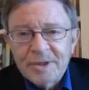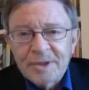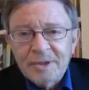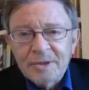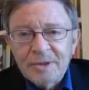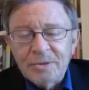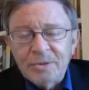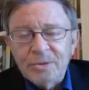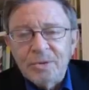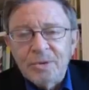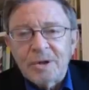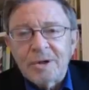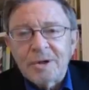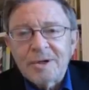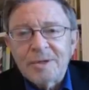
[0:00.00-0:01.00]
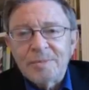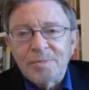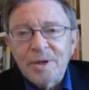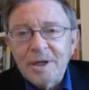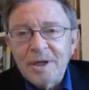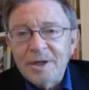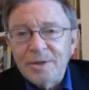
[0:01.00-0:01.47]
who are
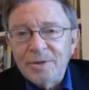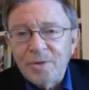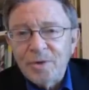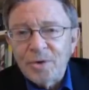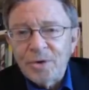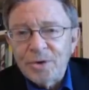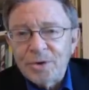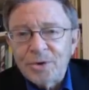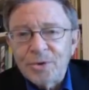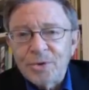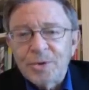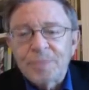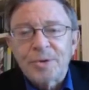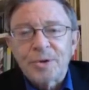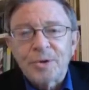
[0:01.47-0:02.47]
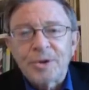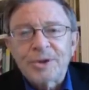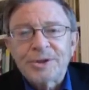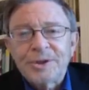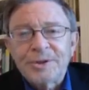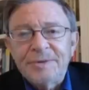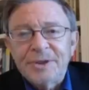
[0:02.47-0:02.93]
completely devoted to a
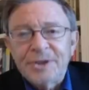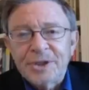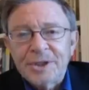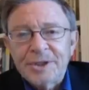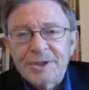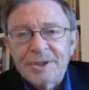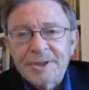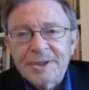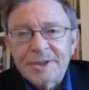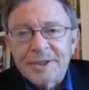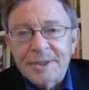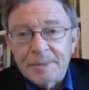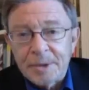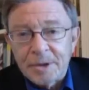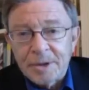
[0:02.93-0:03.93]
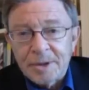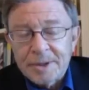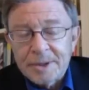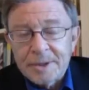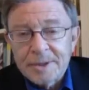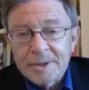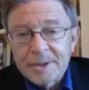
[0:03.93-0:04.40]
progressive agenda in America,